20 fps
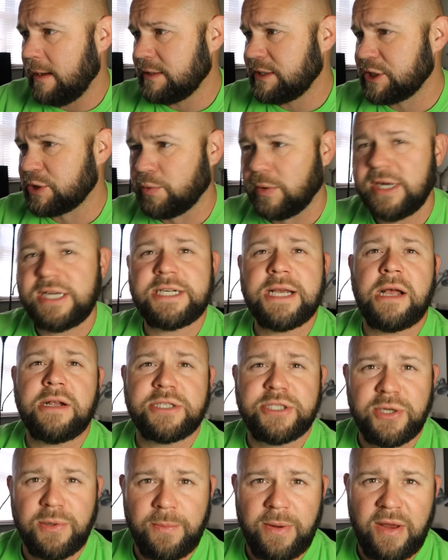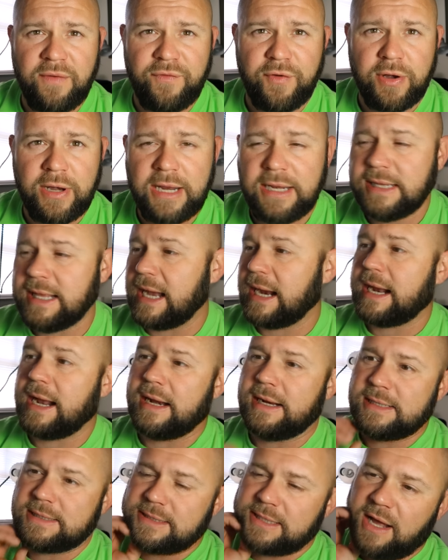Just reach out to me if you need that
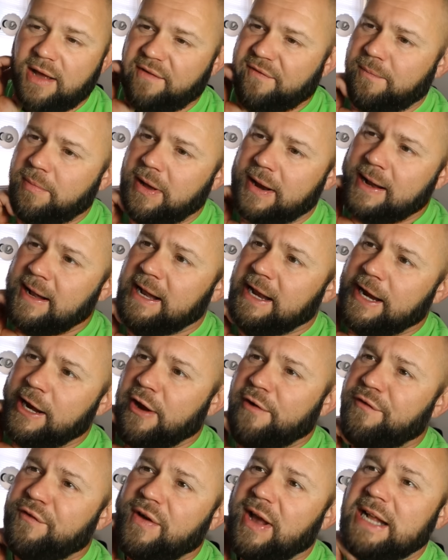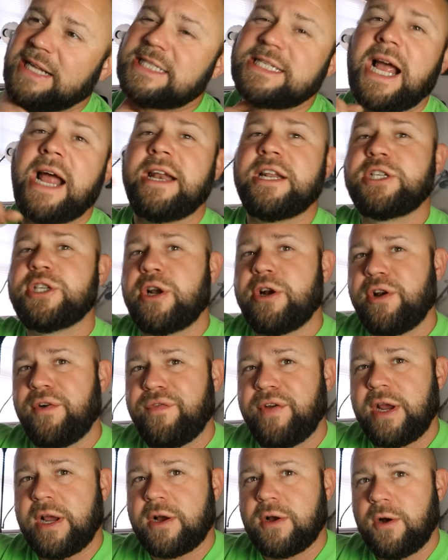kind of stuff. But, you know, if you got signage on your
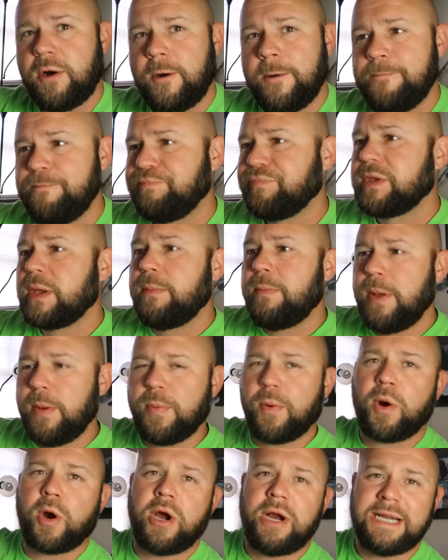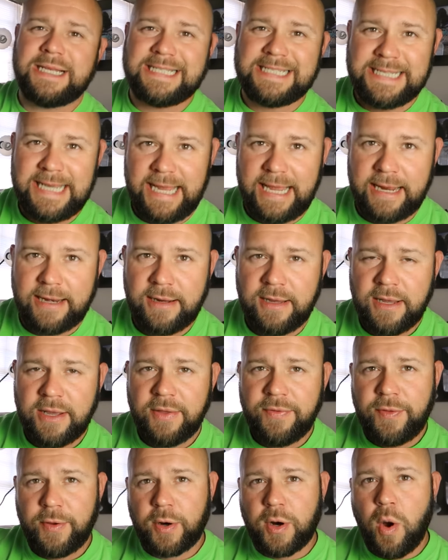vehicle, people are going to see it.
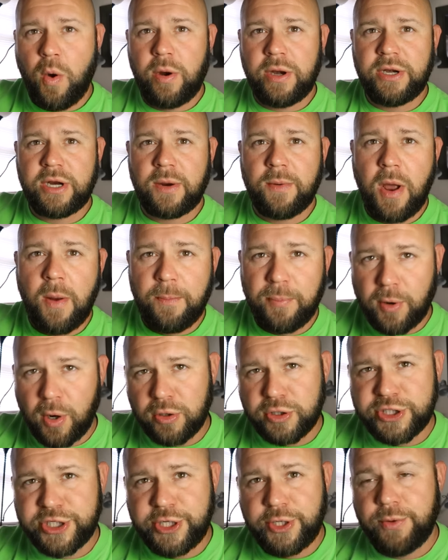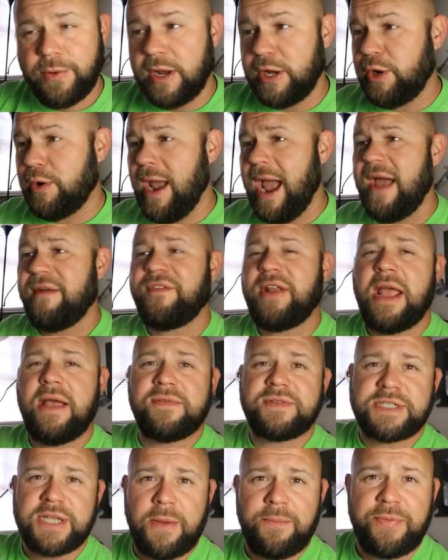They're going to approach you, and you have to
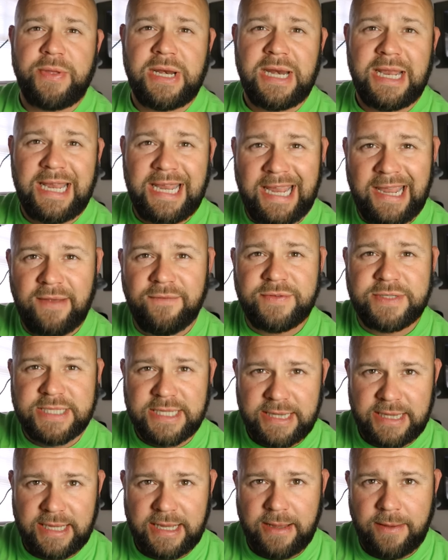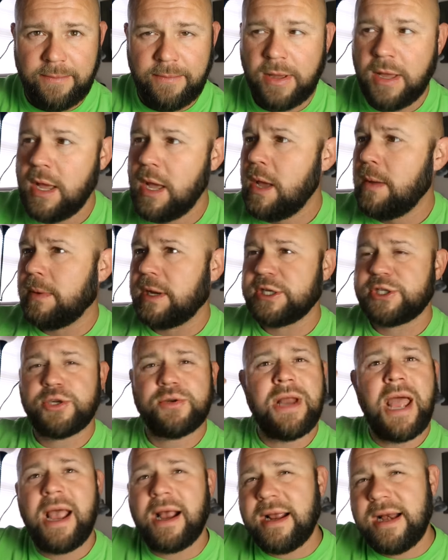have something to give to them, because they're
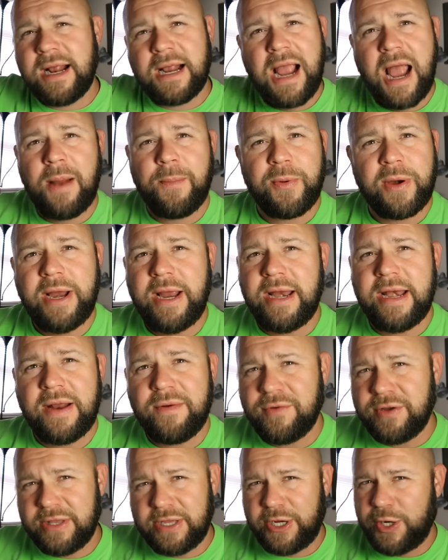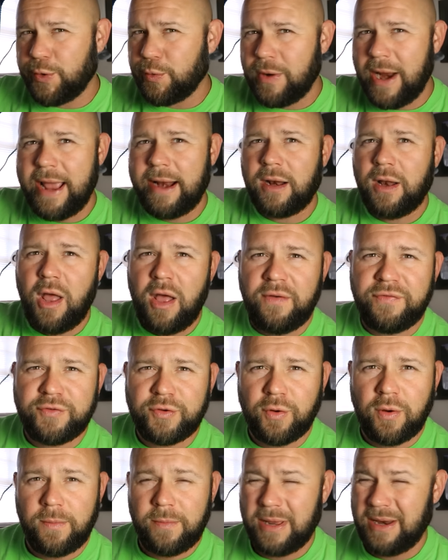not going to comprehend everything you rattle off
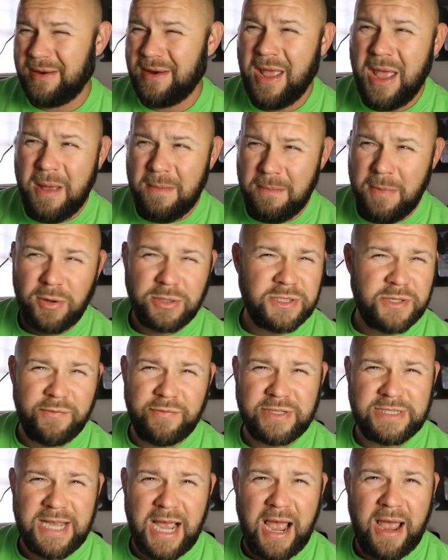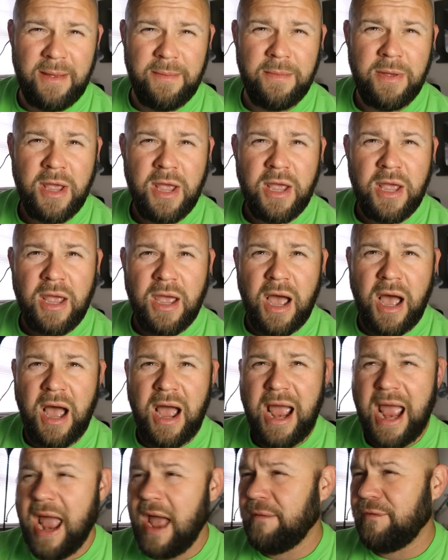to them. And most of the time,
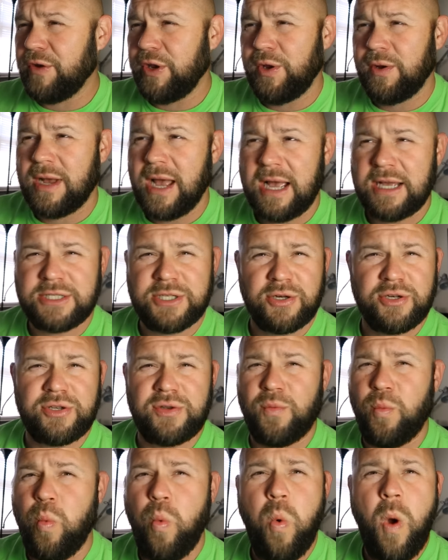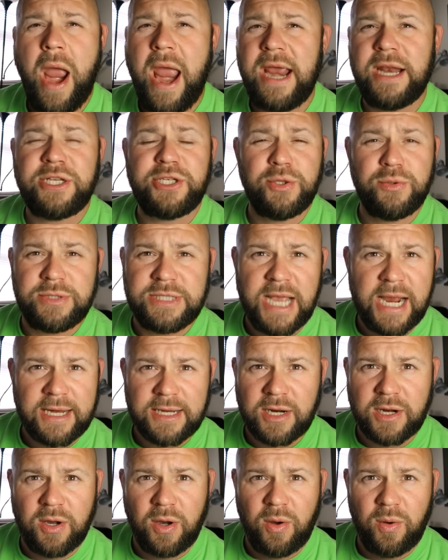half of you guys are way too
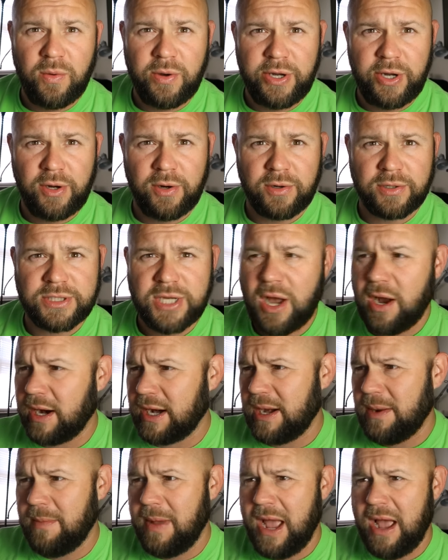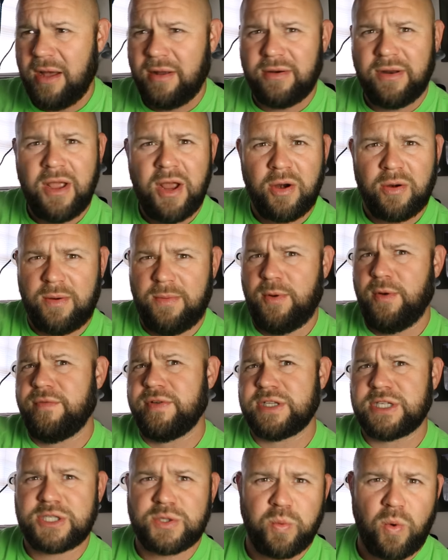technical when you're talking about
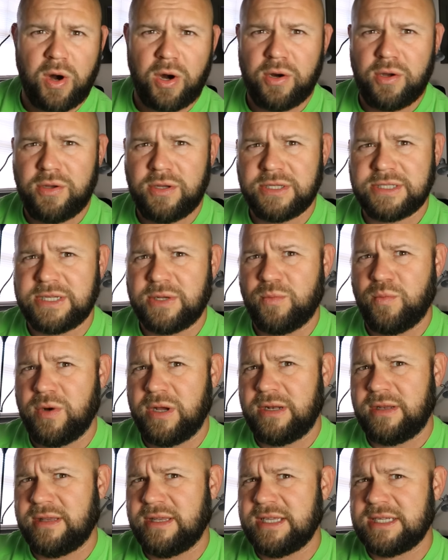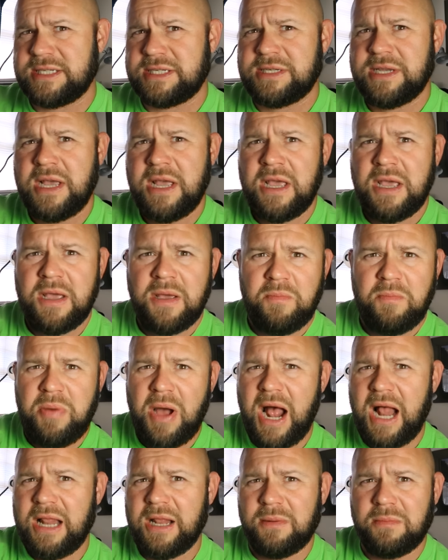removing swirls and what this
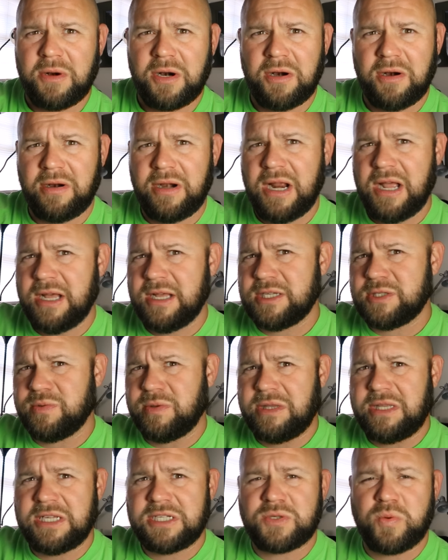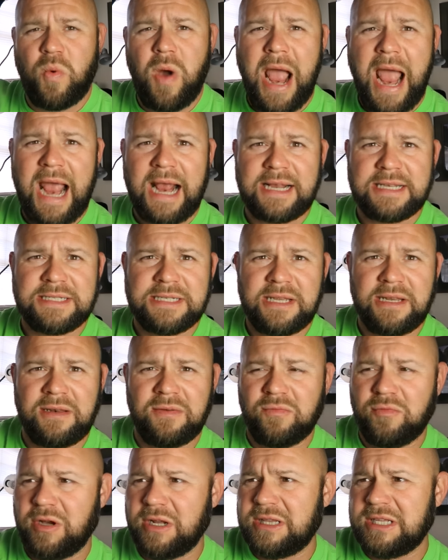polymer does with this wax
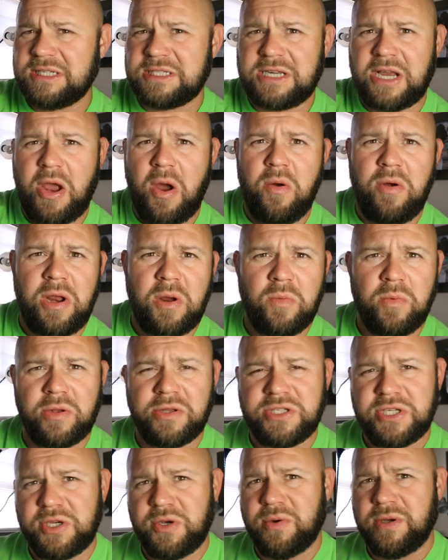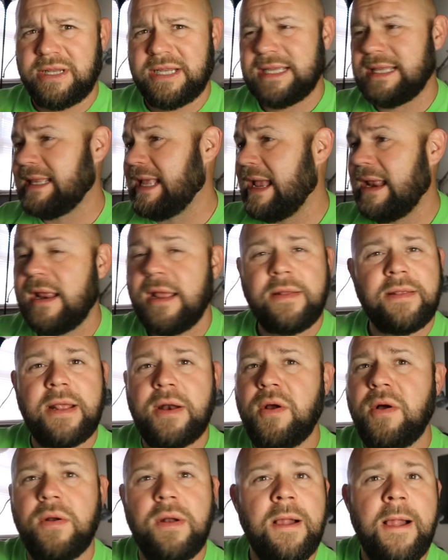and what this coating will do, and they
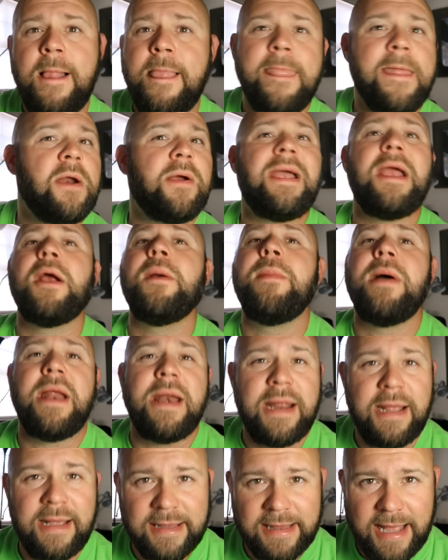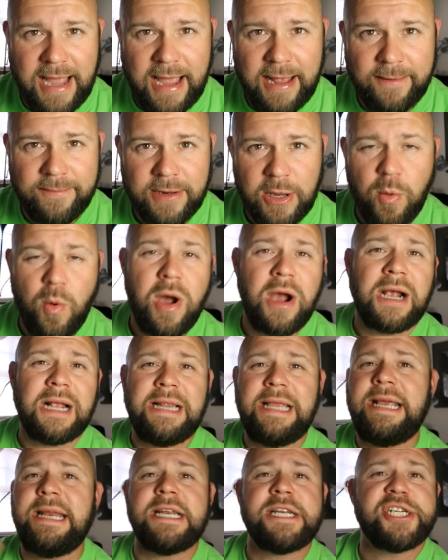don't care about any of that. They want
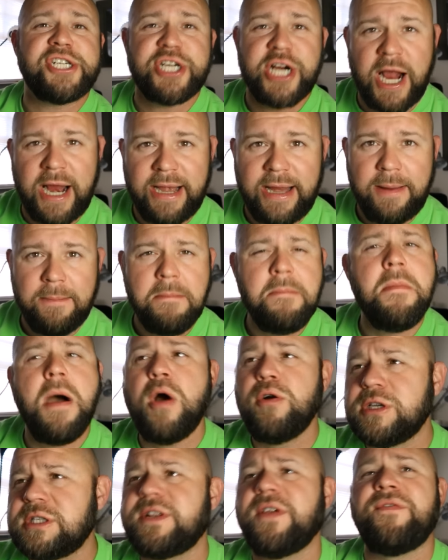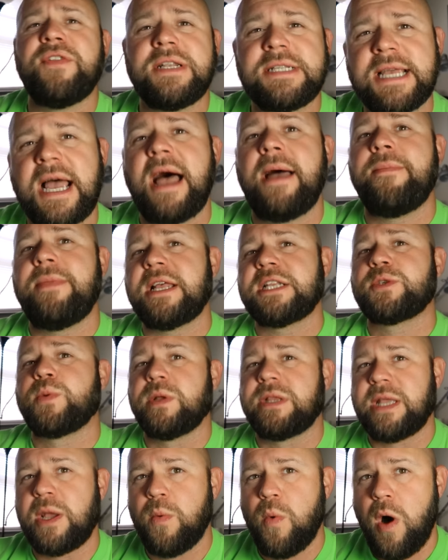clean and shiny. Most of the time, that's
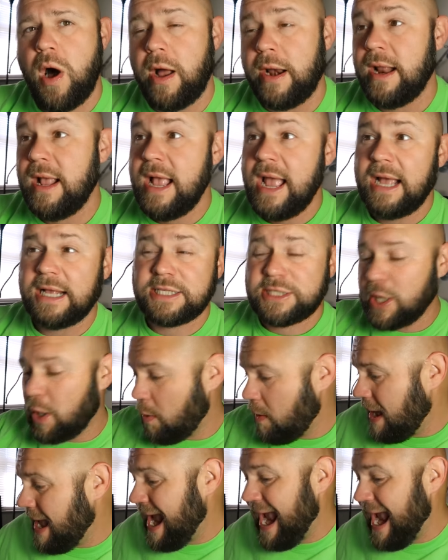what they want. And so